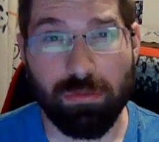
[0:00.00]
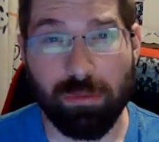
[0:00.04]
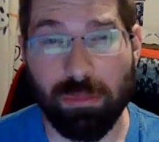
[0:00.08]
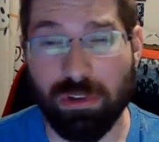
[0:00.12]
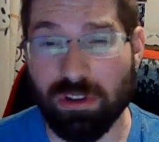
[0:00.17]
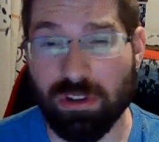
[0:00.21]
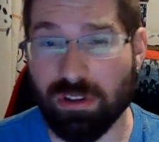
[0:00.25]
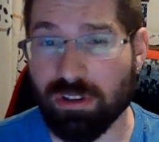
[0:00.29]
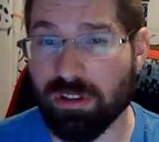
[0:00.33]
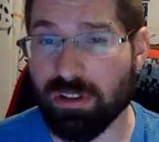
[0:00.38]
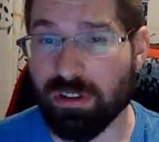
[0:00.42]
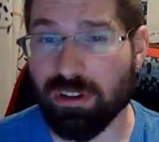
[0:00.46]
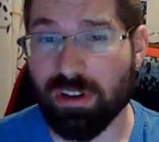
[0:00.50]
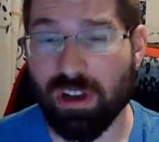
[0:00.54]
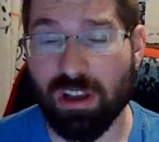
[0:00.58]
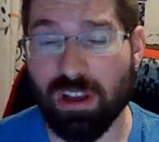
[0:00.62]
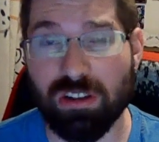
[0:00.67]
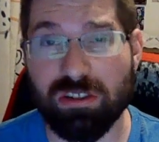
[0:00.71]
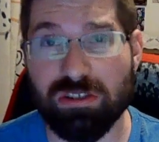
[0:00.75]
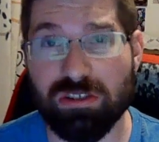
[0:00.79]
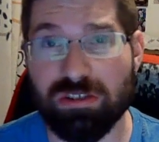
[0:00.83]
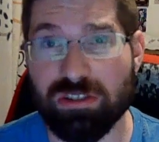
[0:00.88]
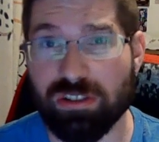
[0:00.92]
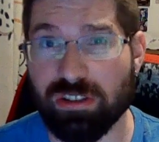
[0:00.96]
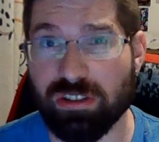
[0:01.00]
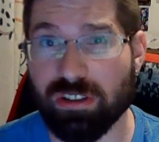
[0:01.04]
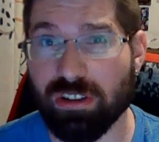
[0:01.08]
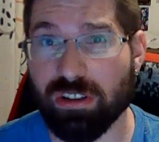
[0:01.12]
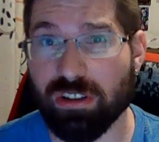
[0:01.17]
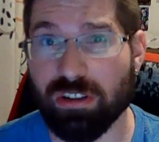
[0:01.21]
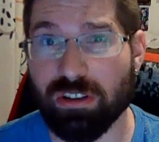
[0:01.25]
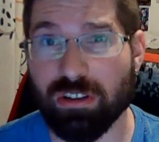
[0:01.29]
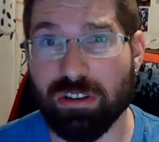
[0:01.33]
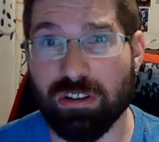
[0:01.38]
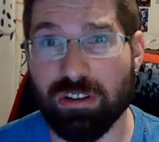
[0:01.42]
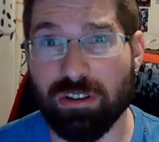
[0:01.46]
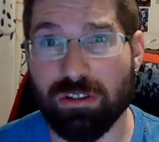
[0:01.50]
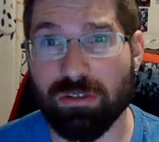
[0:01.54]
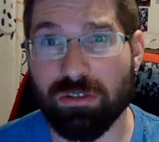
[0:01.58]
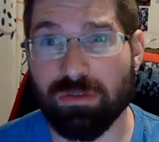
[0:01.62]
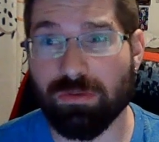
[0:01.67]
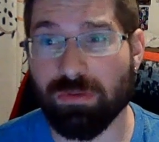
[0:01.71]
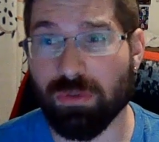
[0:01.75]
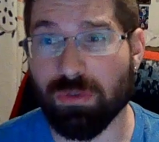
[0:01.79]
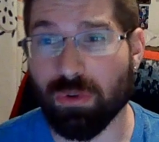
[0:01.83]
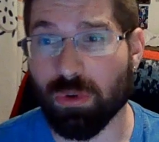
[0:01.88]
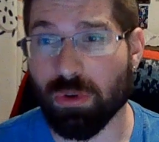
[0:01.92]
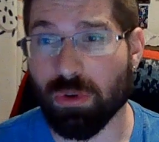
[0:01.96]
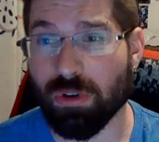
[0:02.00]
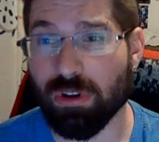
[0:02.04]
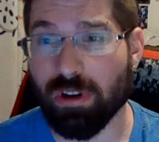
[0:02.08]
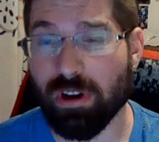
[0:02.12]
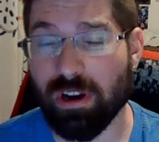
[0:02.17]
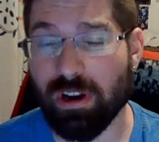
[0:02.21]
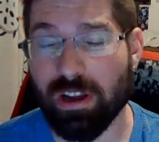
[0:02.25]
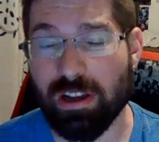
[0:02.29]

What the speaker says: million a year for